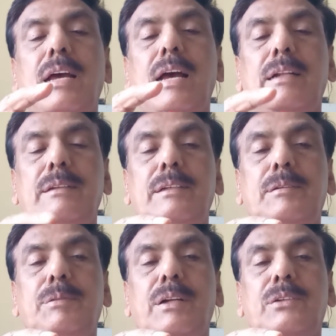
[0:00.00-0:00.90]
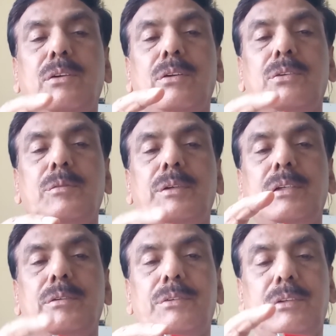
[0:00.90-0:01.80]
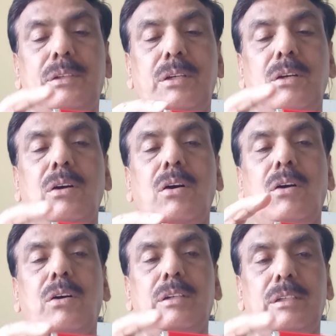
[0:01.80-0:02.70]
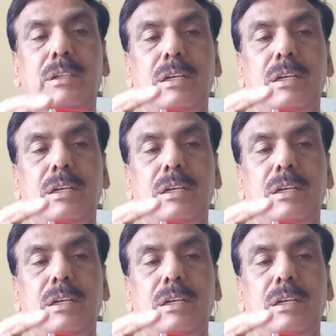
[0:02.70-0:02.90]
and this part also becomes hot.